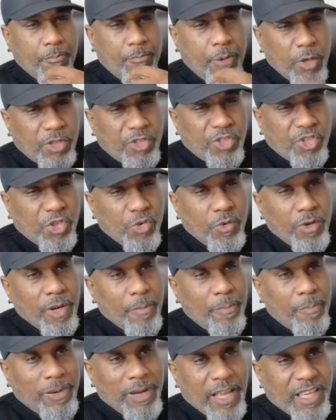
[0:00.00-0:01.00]
puts you in
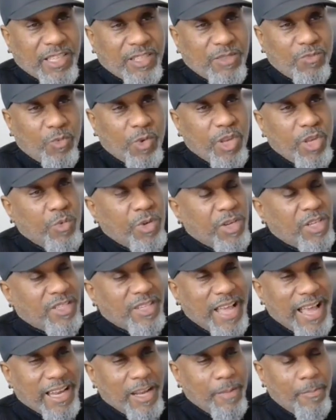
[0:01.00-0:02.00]
a place where you were
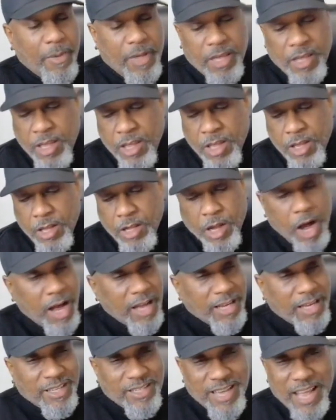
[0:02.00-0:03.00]
designed to be.
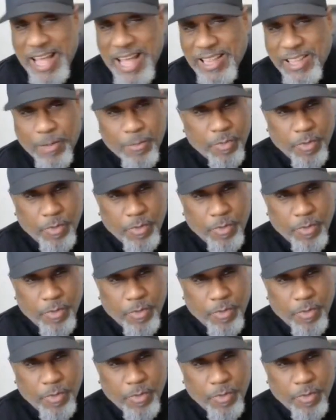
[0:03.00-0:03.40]
God designed the